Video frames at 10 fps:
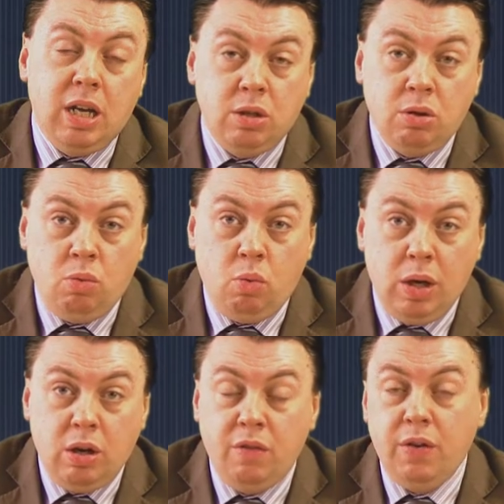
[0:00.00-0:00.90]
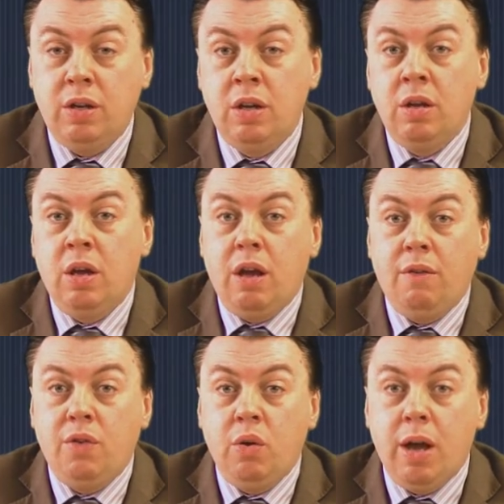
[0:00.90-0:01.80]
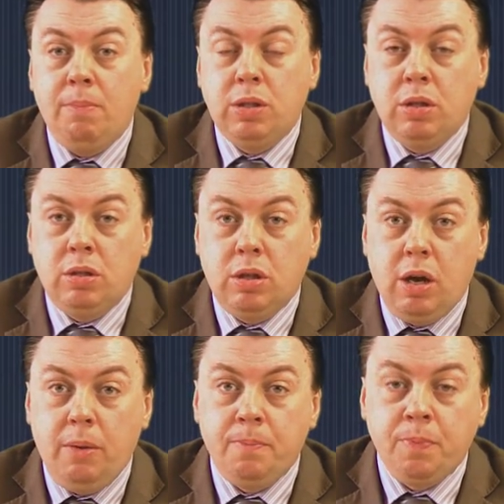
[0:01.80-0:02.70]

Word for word: as we covered a few episodes ago.